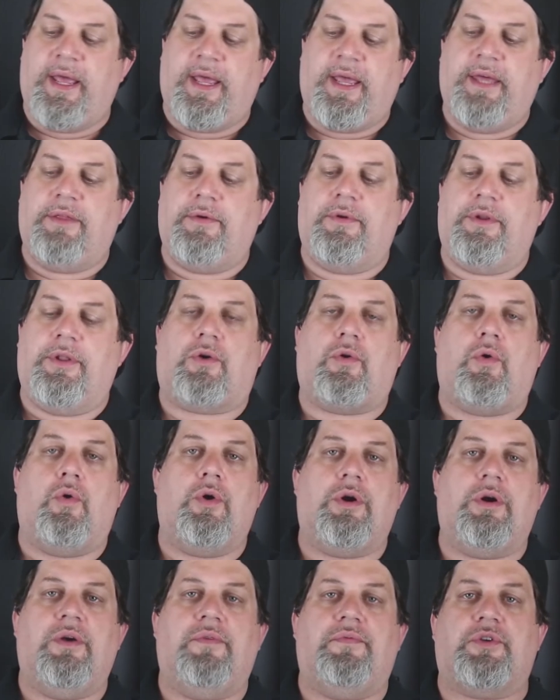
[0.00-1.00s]
Either in the
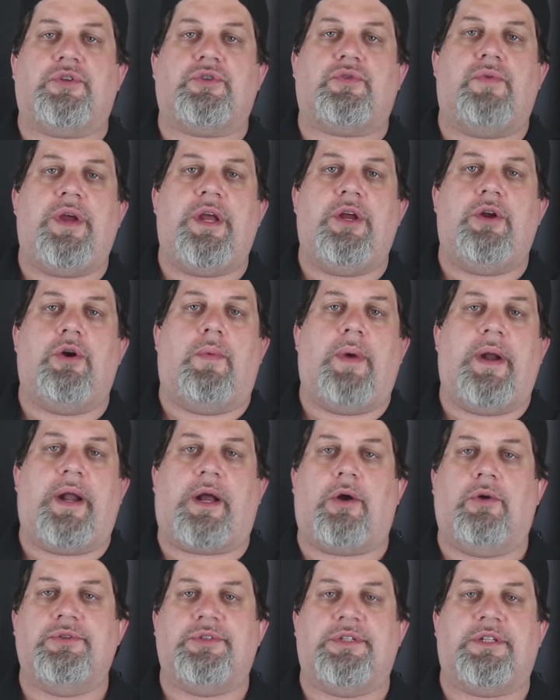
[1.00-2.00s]
corner of the screen or when
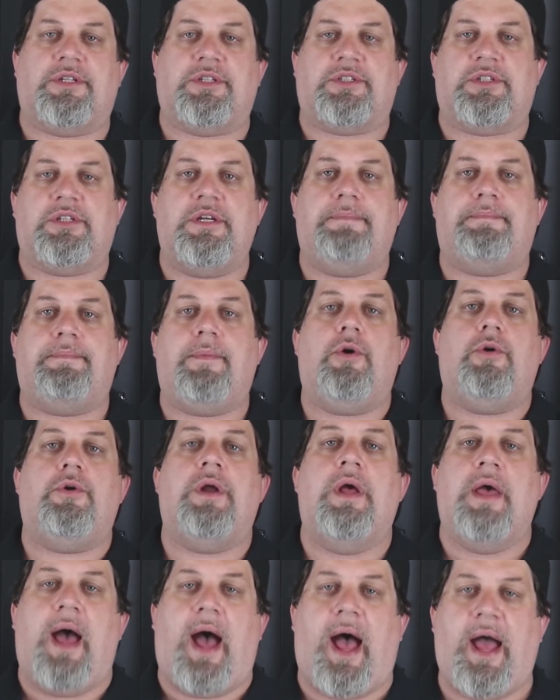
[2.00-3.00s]
it goes into sleep
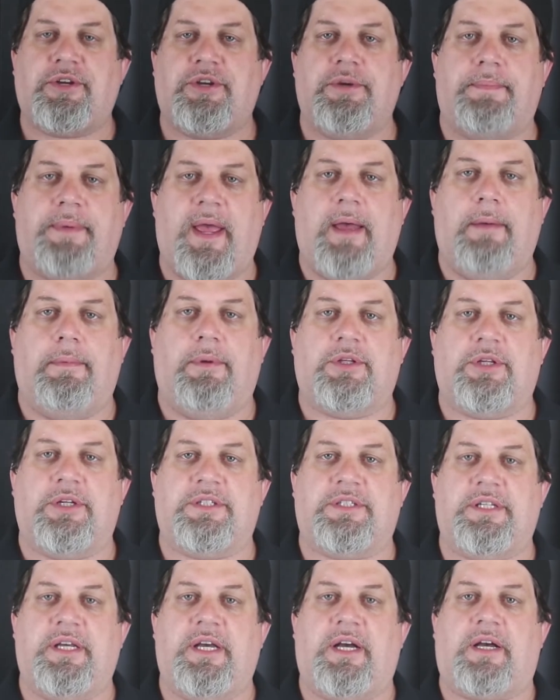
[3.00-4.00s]
mode, I should be able to
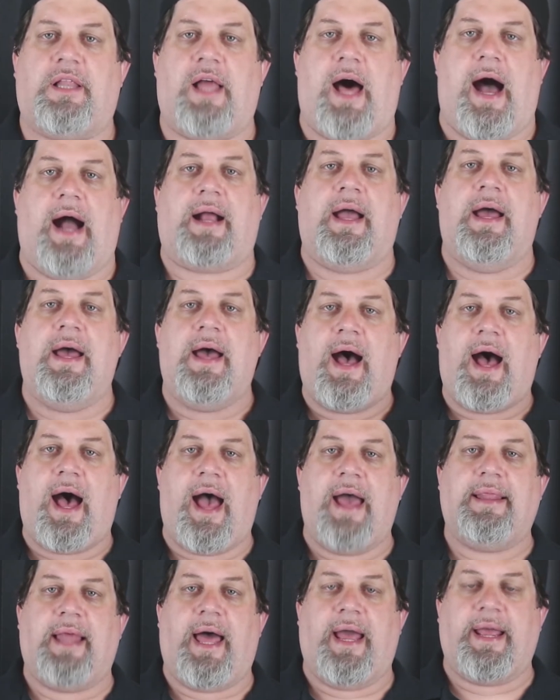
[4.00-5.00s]
see a clock.
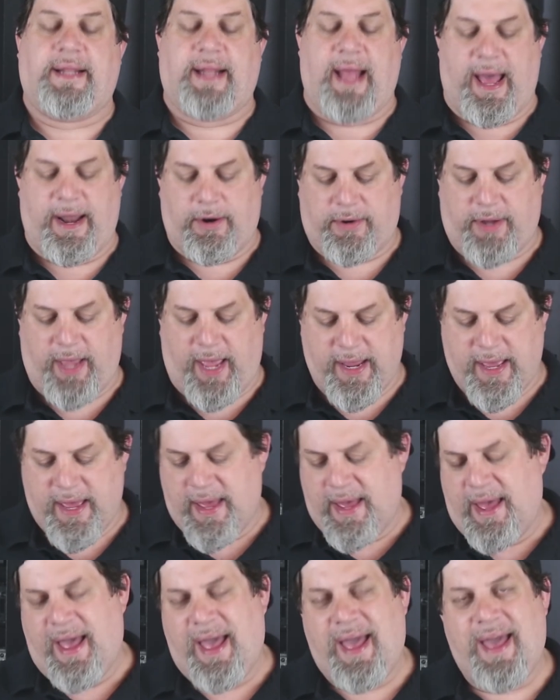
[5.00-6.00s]
I like that, okay?
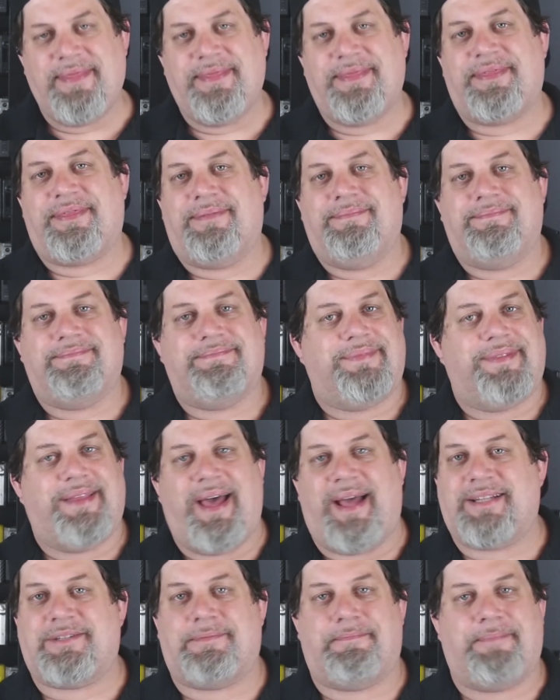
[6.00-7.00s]
And
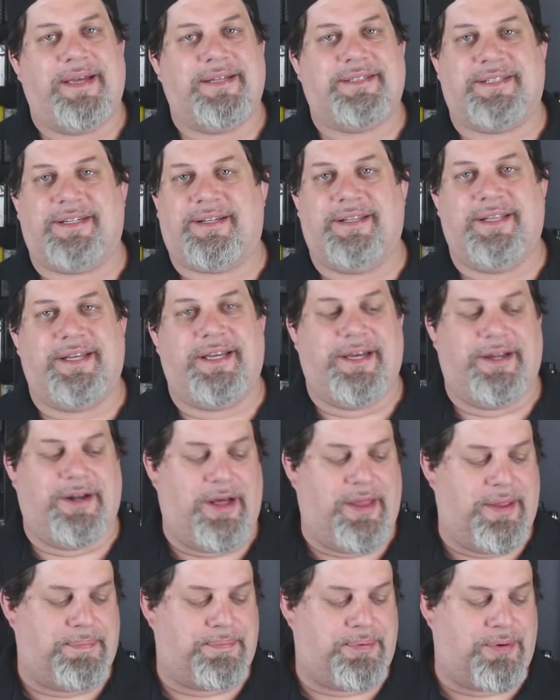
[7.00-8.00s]
that's basically it
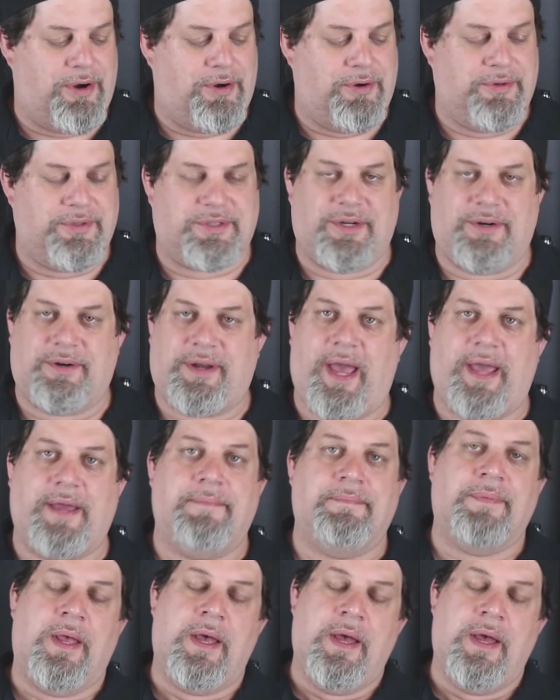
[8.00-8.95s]
on the pros, okay?